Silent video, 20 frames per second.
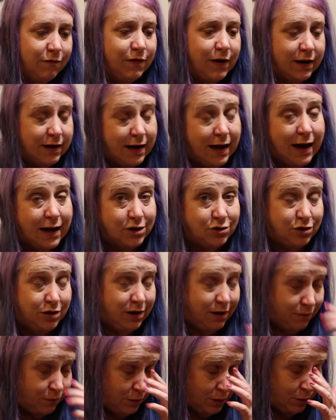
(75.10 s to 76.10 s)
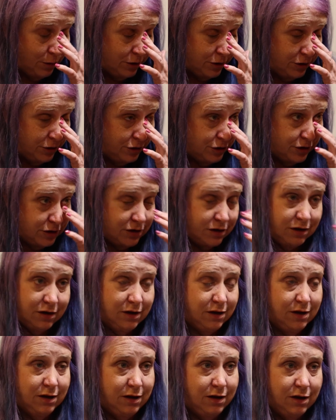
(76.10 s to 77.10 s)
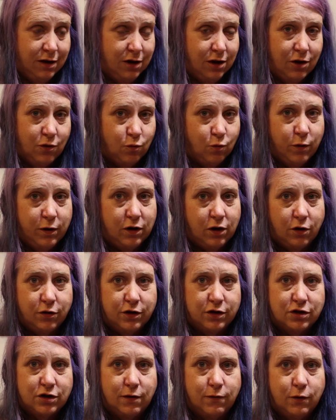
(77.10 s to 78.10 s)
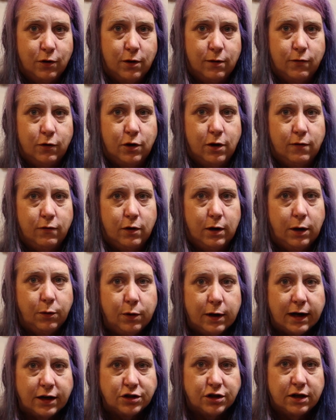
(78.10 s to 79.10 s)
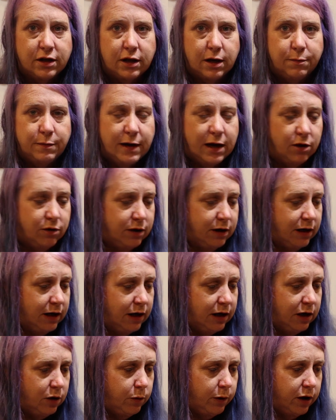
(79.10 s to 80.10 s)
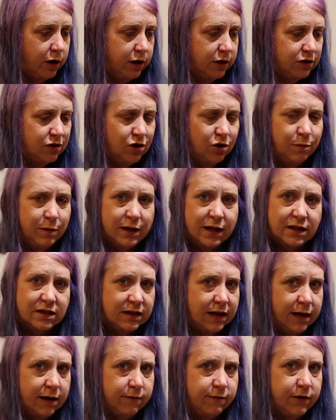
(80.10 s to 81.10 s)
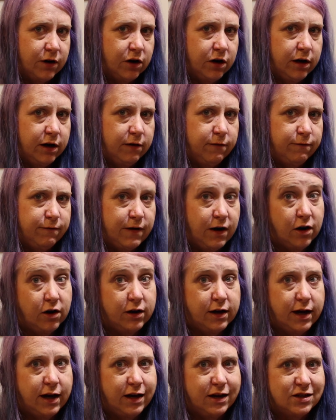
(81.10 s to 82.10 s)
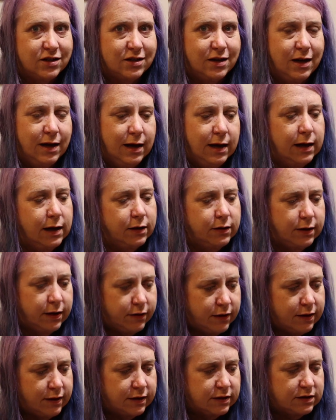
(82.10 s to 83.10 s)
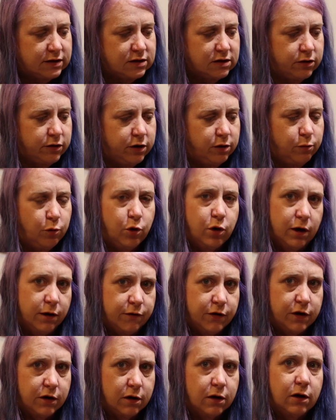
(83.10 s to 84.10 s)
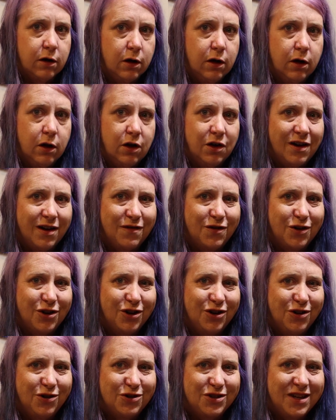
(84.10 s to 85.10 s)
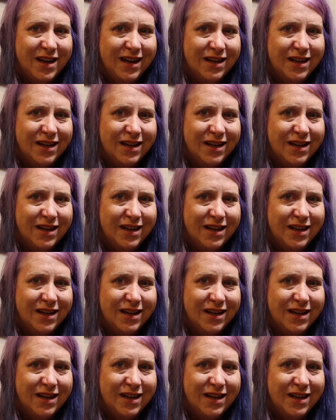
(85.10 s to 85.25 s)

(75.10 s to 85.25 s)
in fact, actually, if we were to just reload this over and over and over, it would actually come down anyway on its own, but that's not a very fair case. I think this is a little more of a good use